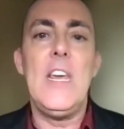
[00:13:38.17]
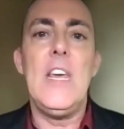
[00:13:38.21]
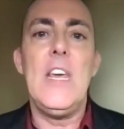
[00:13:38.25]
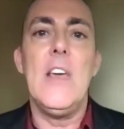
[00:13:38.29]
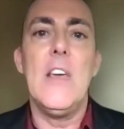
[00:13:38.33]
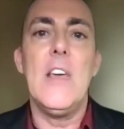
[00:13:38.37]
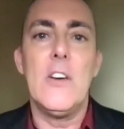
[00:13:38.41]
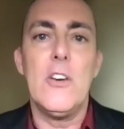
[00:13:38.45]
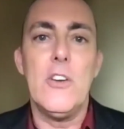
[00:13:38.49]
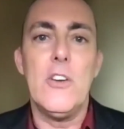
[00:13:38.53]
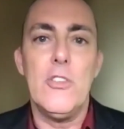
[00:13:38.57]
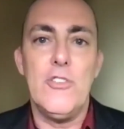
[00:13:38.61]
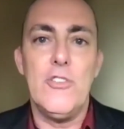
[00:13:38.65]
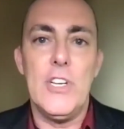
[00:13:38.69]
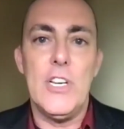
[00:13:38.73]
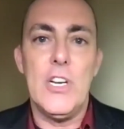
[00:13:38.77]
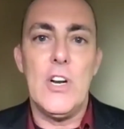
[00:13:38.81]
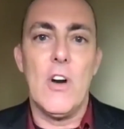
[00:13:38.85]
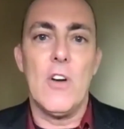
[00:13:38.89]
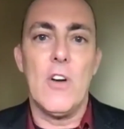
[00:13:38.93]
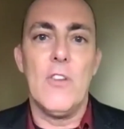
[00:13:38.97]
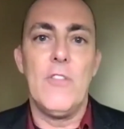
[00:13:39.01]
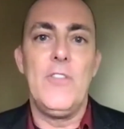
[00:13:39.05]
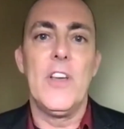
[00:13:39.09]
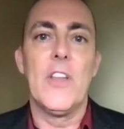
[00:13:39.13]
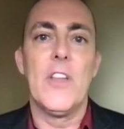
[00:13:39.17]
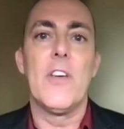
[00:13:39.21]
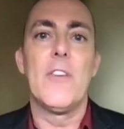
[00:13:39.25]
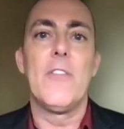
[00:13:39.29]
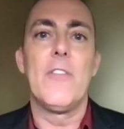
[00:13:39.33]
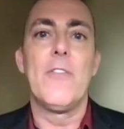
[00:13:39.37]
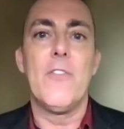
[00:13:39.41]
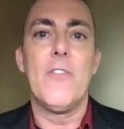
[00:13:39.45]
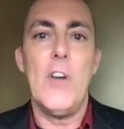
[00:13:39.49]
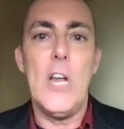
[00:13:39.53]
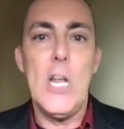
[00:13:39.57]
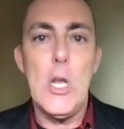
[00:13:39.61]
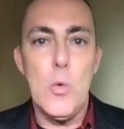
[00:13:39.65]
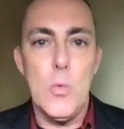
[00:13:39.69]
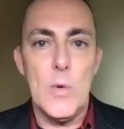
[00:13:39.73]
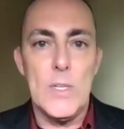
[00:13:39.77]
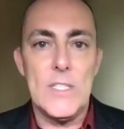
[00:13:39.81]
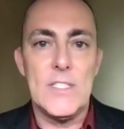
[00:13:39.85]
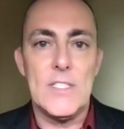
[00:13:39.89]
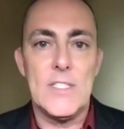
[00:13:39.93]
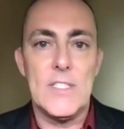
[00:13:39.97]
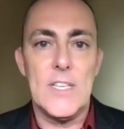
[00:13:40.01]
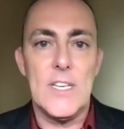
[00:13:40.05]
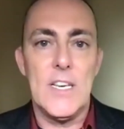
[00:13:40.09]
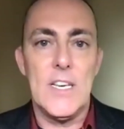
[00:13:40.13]
energy or feel the
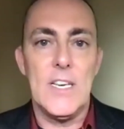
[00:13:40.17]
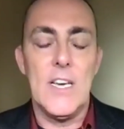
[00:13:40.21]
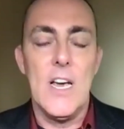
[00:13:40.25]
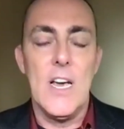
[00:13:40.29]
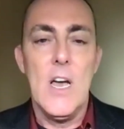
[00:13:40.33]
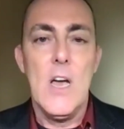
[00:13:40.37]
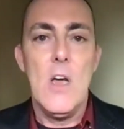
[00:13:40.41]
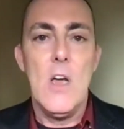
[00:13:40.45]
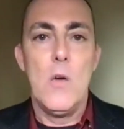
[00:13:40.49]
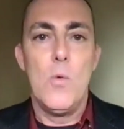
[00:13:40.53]
frequency